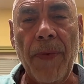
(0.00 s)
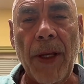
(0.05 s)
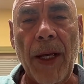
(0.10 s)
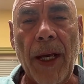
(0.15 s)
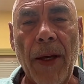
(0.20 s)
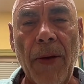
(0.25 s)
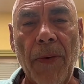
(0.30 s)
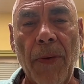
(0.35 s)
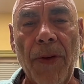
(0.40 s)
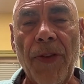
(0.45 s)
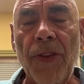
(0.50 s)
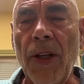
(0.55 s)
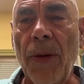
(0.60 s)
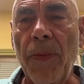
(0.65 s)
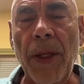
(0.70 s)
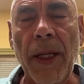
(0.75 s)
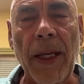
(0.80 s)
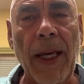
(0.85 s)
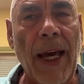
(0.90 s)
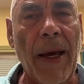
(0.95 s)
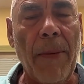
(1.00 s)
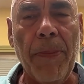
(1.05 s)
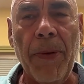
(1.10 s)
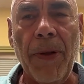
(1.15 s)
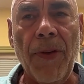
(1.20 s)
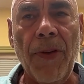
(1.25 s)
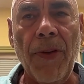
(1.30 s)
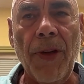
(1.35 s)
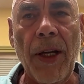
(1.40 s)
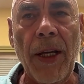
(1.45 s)
And when something
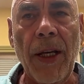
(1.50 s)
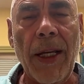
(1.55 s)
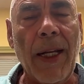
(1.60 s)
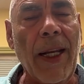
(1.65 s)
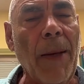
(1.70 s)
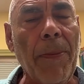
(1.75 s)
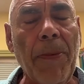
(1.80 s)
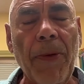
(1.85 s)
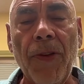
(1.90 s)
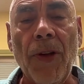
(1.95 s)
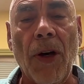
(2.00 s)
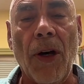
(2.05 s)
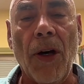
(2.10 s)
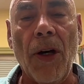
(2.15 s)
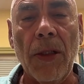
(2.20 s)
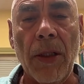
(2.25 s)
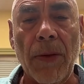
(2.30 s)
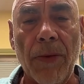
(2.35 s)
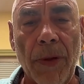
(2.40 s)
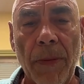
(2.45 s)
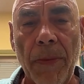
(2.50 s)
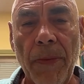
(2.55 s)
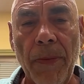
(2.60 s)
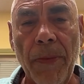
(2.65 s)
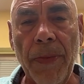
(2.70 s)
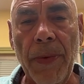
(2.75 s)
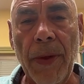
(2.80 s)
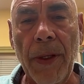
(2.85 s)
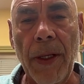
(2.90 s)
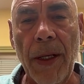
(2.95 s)
happens, it happens to all of them.
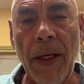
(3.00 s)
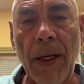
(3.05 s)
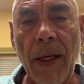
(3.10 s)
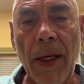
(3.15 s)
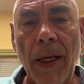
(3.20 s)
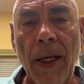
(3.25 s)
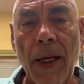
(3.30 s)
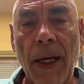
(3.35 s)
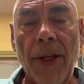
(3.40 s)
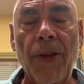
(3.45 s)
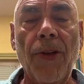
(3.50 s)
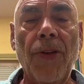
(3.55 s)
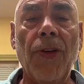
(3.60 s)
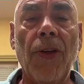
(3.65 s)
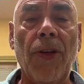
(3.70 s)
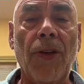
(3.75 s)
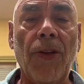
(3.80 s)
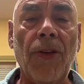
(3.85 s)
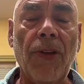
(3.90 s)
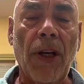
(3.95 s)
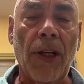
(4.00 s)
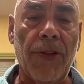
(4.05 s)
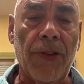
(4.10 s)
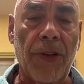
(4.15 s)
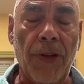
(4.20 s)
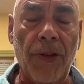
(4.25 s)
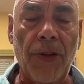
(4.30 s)
And you say you saw